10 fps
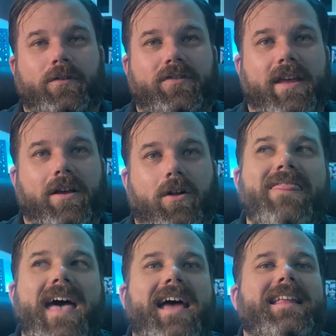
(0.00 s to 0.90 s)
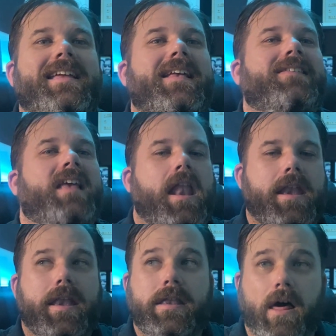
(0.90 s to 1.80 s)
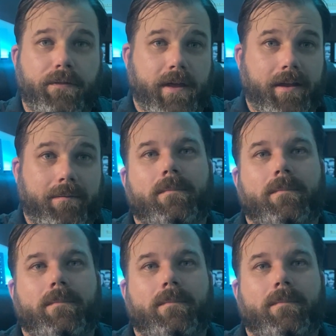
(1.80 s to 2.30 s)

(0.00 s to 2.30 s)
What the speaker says: sale. That is nothing.